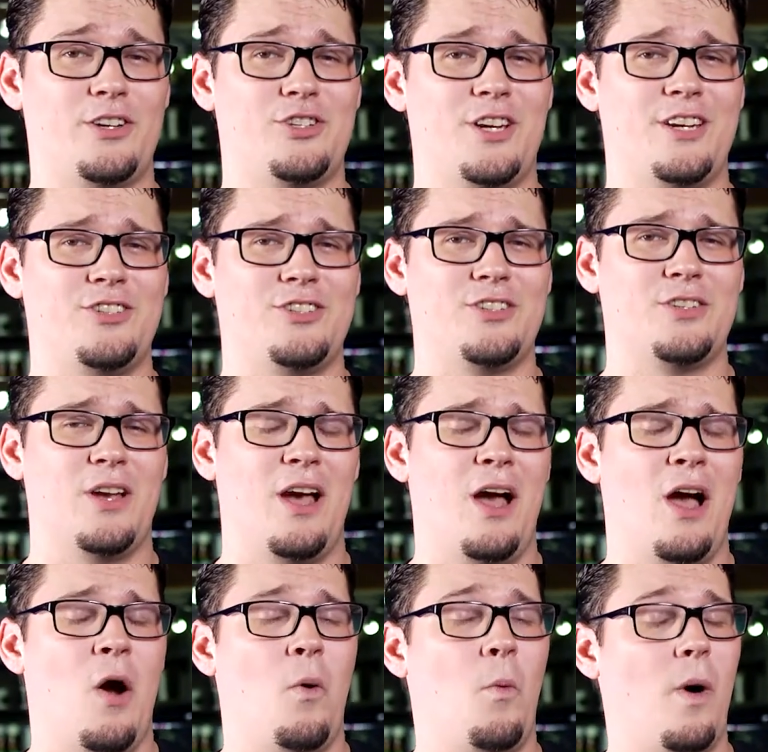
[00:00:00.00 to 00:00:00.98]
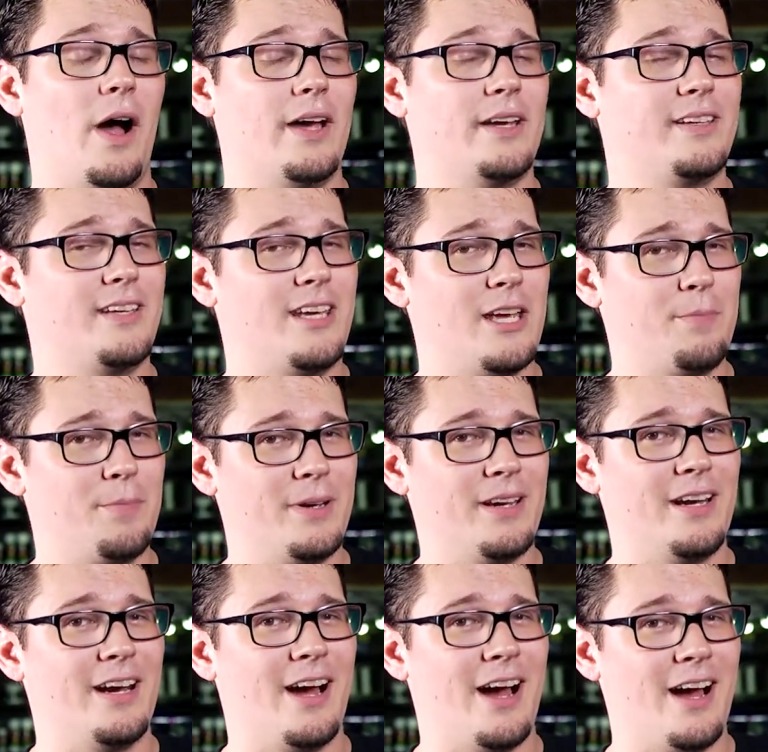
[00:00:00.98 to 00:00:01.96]
changes, while keeping
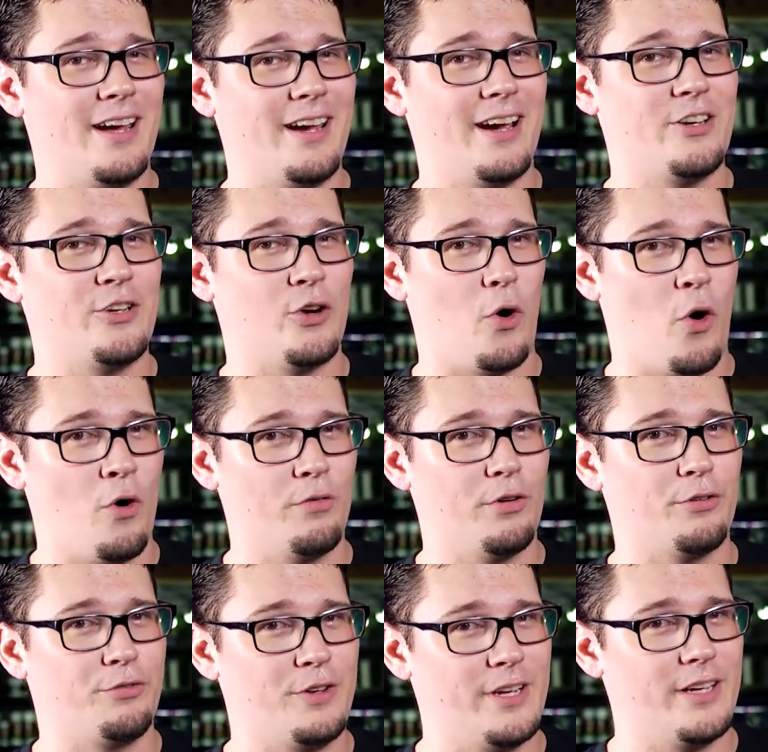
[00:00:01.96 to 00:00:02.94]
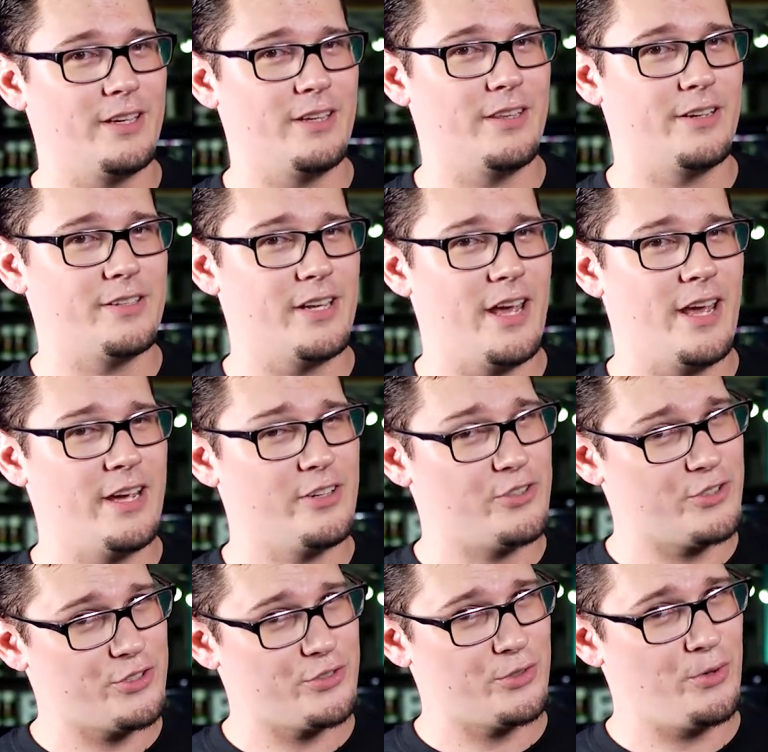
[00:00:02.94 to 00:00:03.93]
an eye on your overfeeding in their tank,
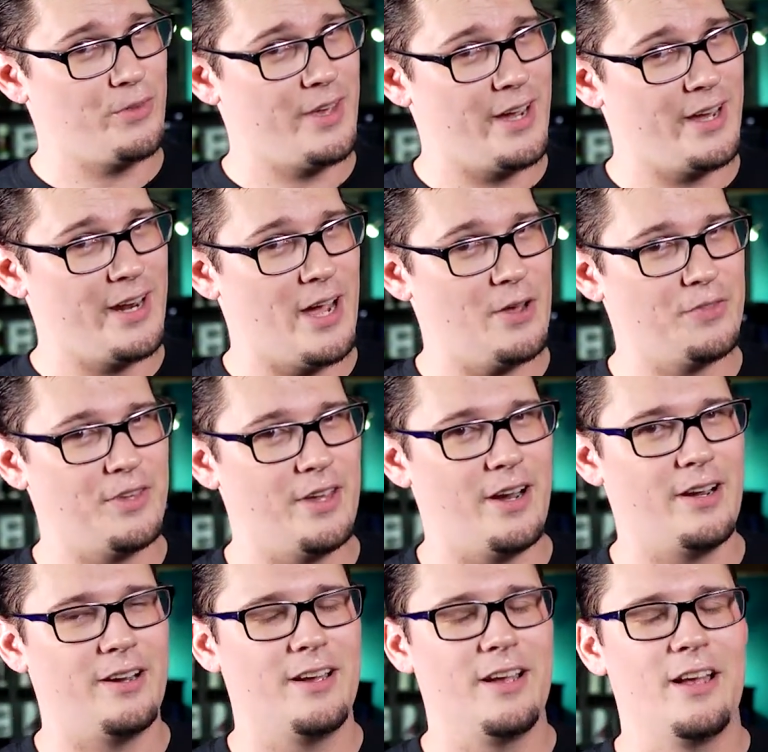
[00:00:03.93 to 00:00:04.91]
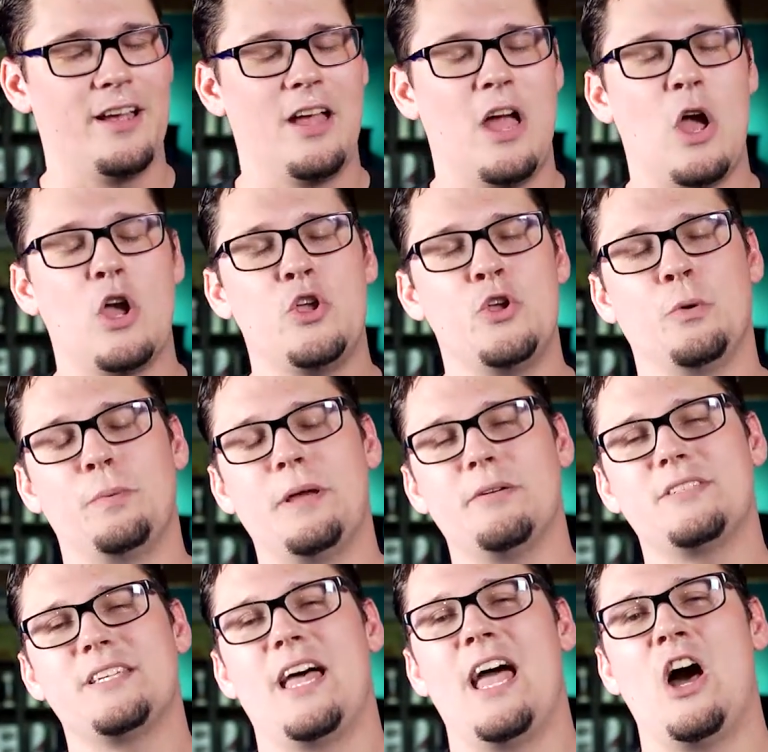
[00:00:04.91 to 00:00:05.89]
just throwing that out there, you'll be able
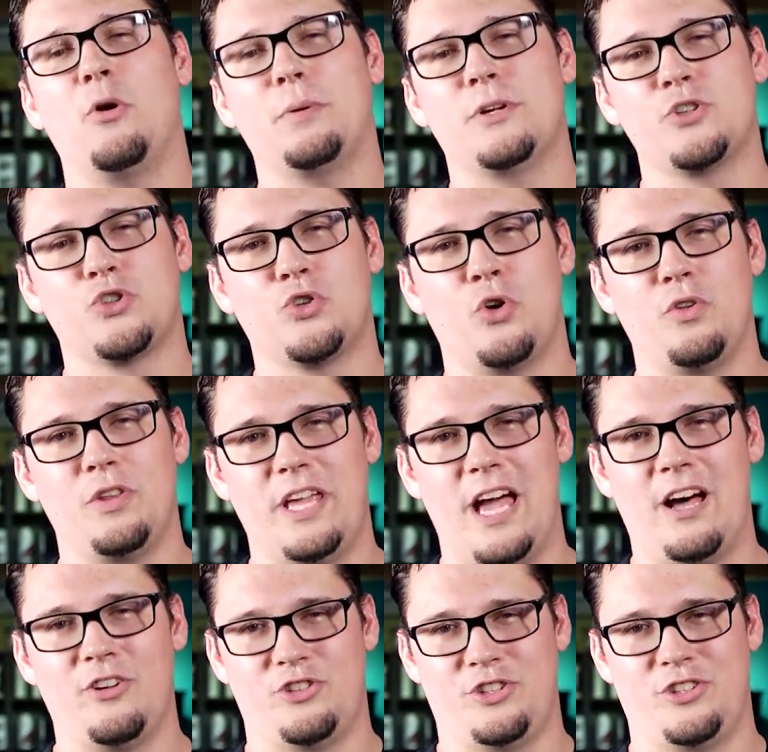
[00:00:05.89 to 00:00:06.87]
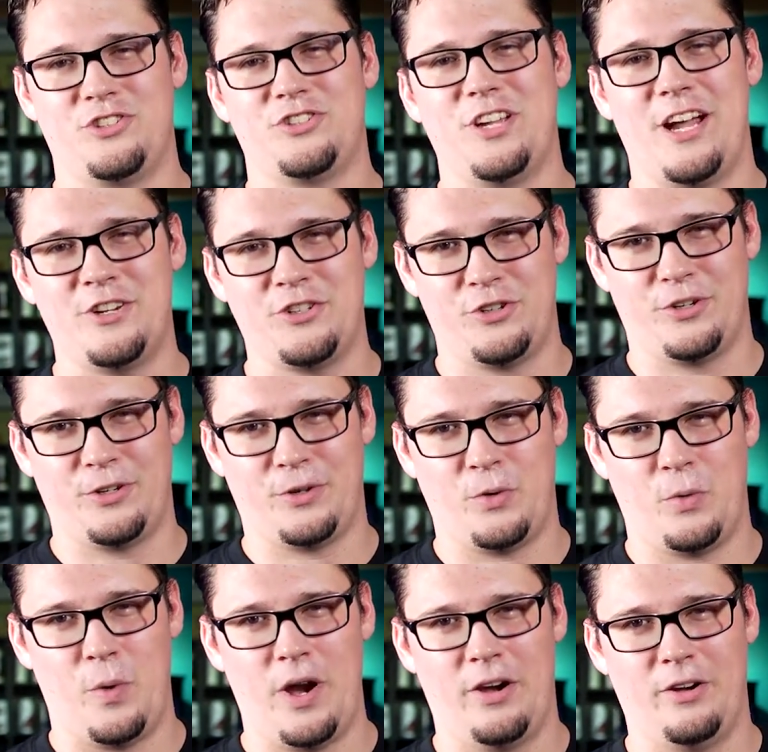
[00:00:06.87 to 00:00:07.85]
to help control the algae inside your
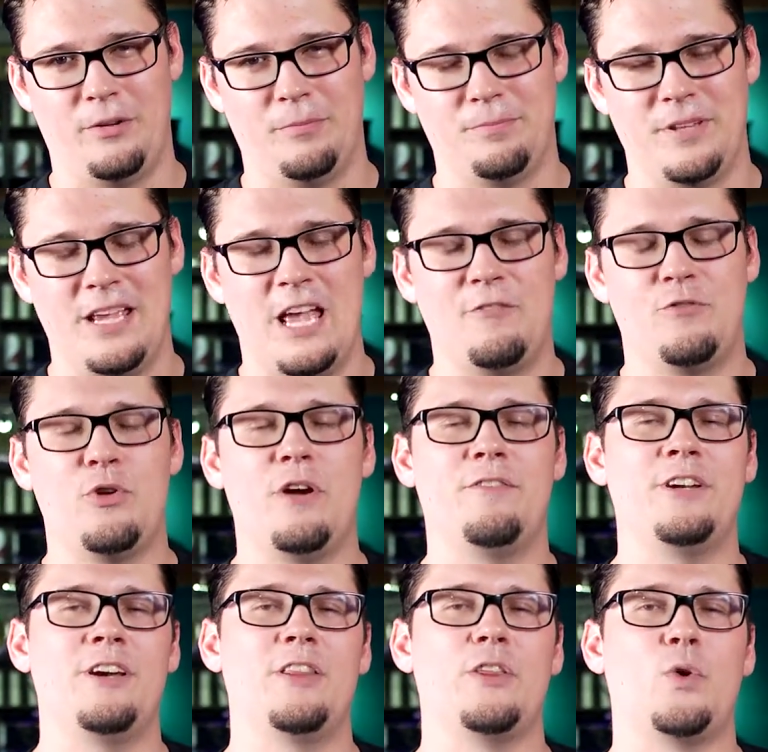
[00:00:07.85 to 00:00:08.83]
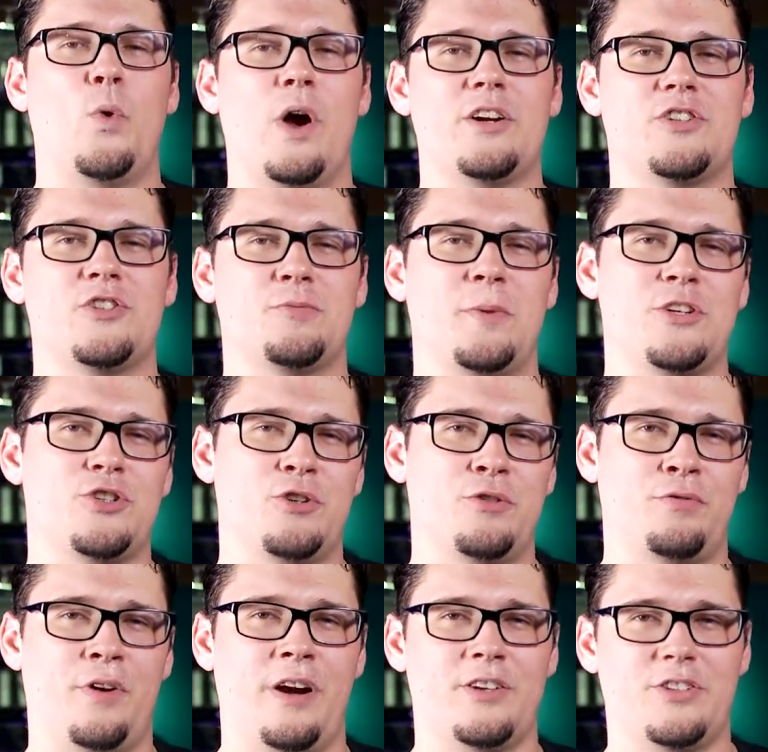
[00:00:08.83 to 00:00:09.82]
aquarium. If you have any other questions, make sure you
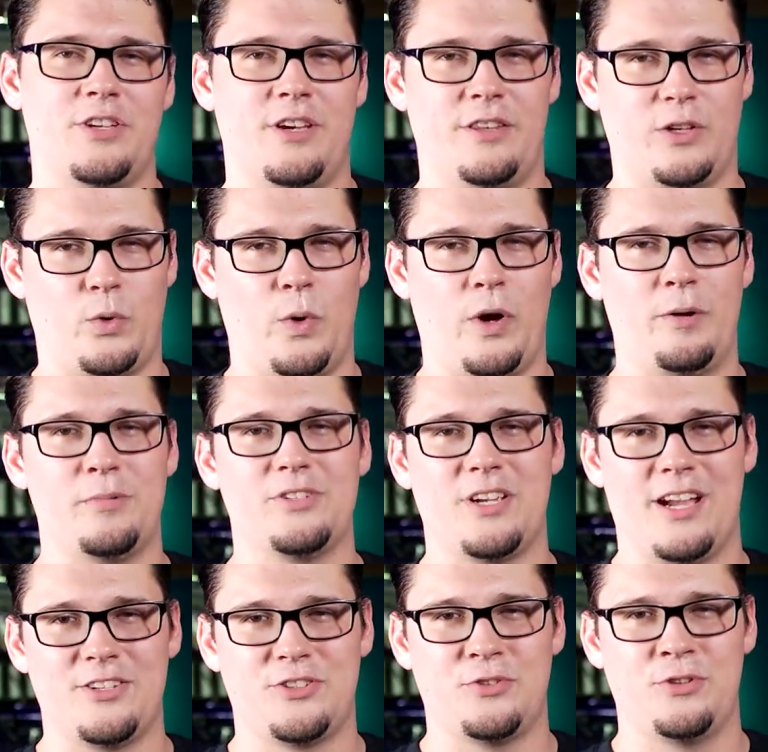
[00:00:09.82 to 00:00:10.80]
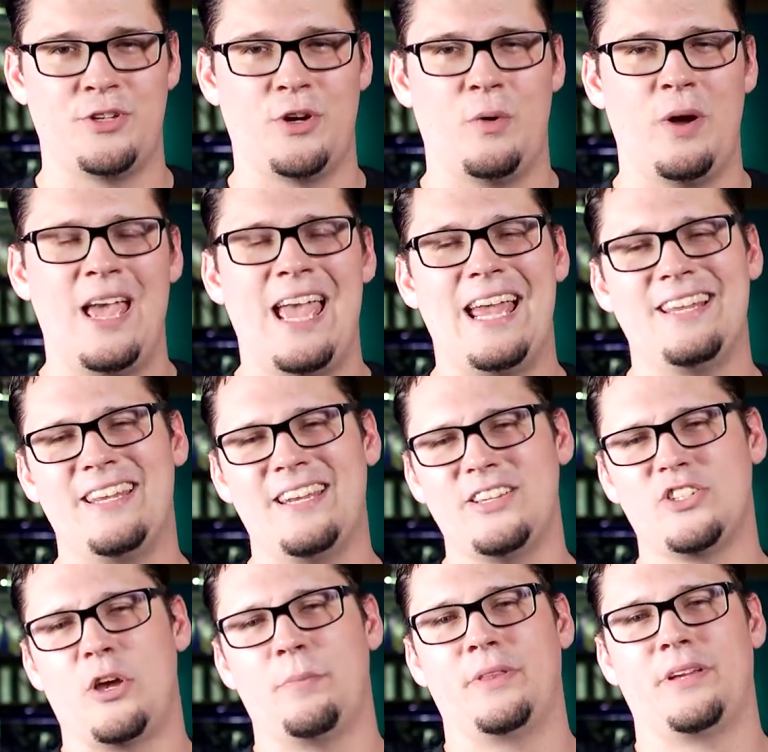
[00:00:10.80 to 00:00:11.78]
find us here at the Aquarium Design Studio and hit
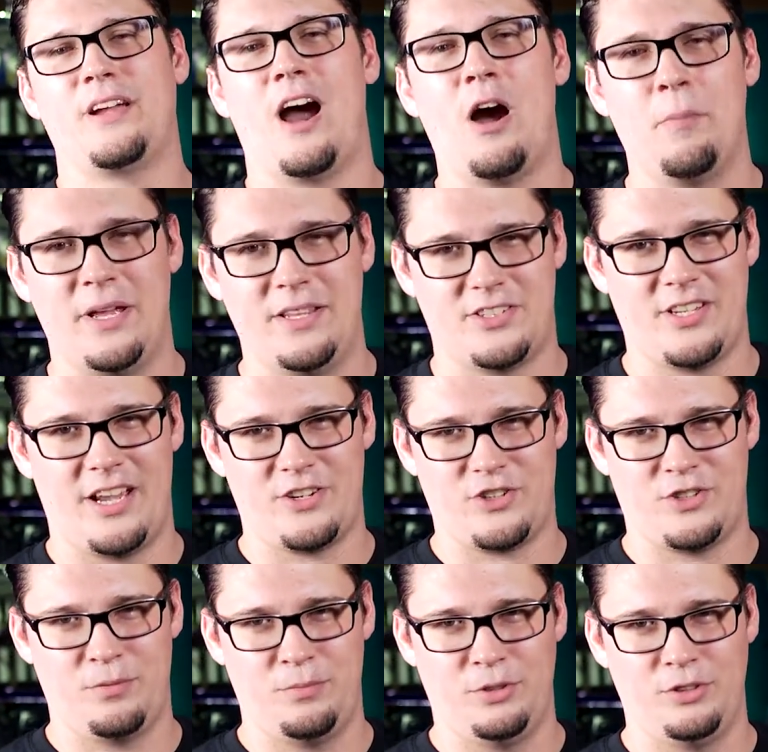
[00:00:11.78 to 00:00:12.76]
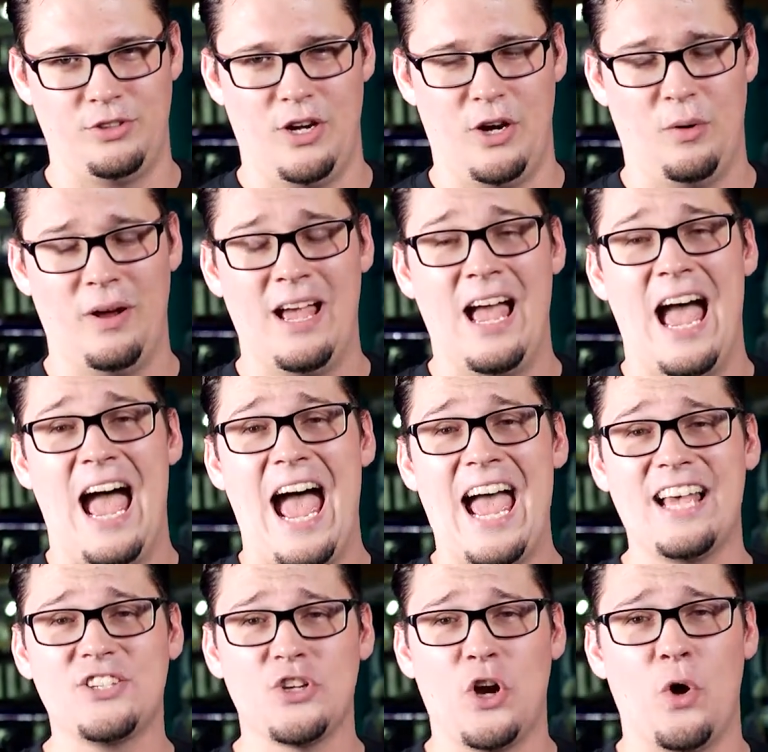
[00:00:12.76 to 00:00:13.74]
us up in the comment section below.
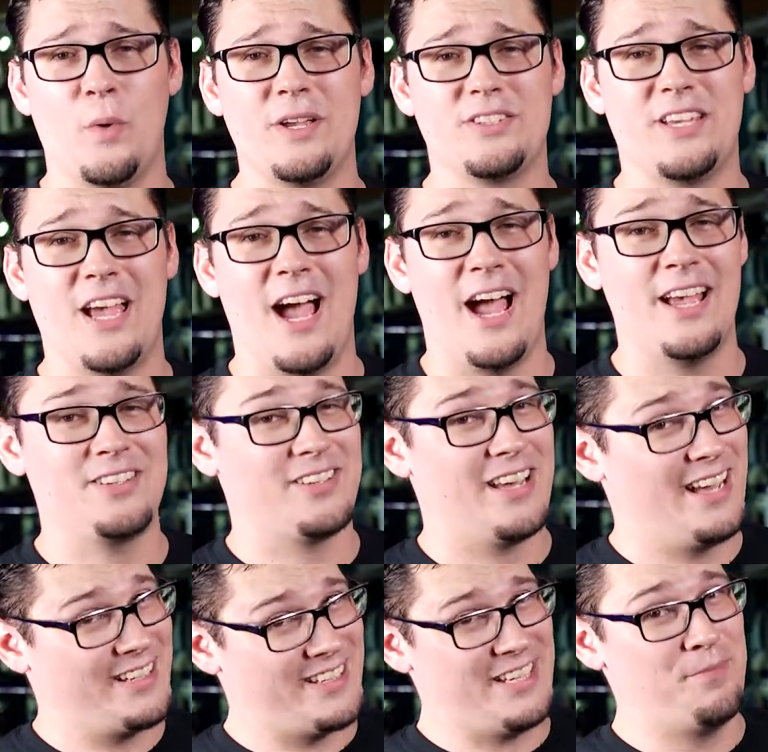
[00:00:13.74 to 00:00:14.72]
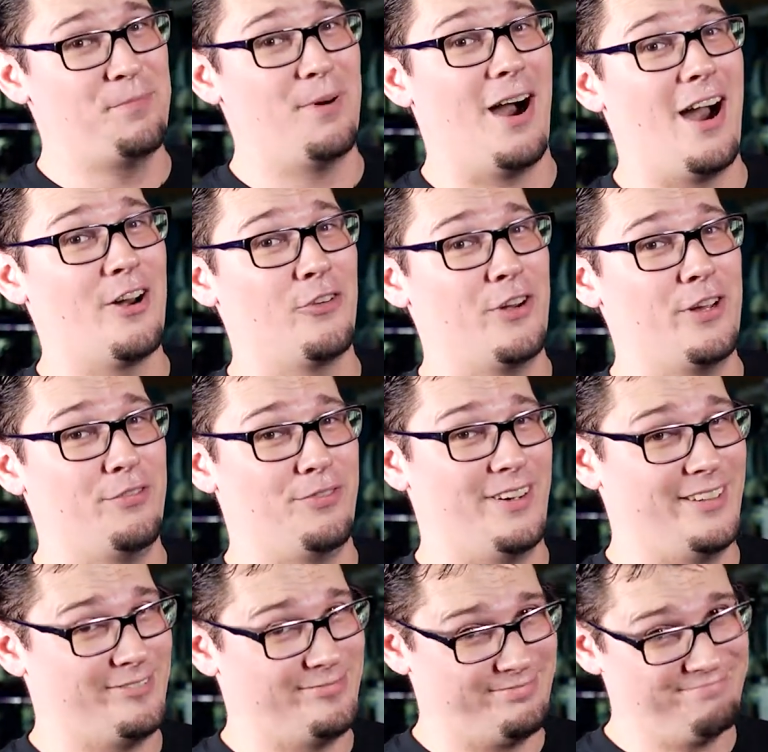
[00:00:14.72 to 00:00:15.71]
As always, guys, keep on
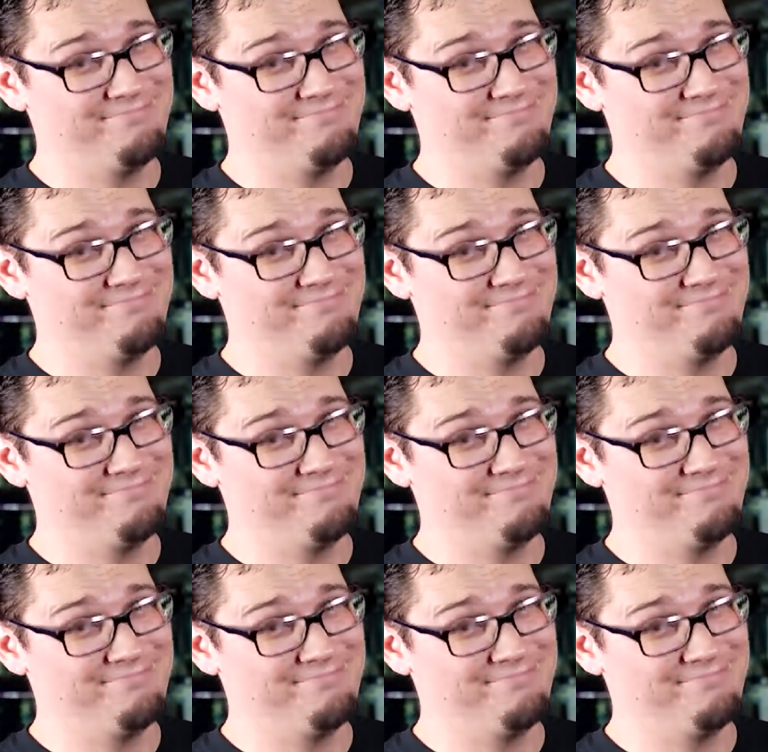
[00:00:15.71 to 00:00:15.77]
reefing.